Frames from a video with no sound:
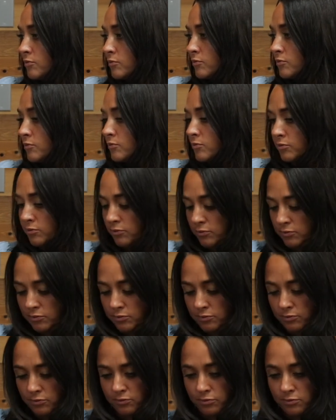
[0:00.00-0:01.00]

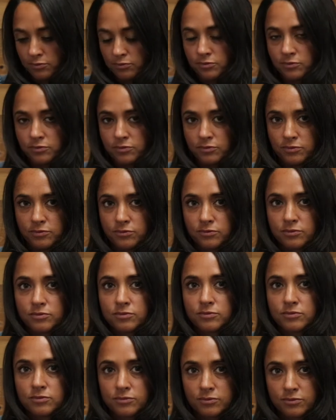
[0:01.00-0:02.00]

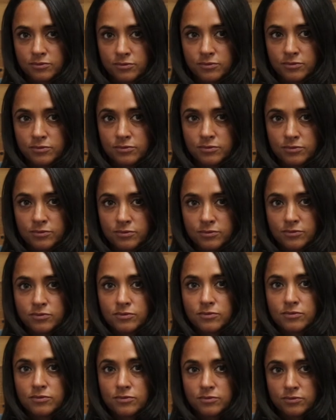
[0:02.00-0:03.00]

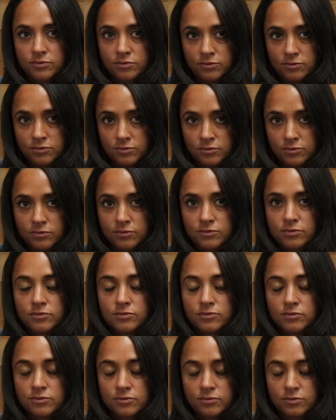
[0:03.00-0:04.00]

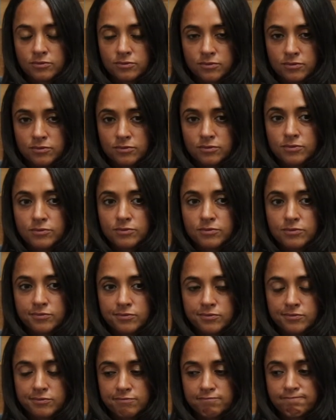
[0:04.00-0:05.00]

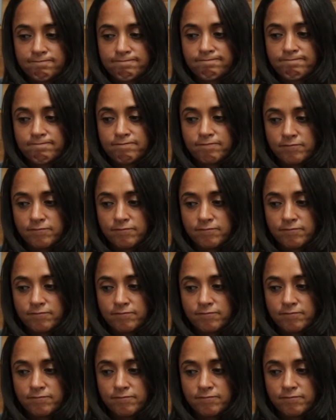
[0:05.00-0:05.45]
This person isn't speaking.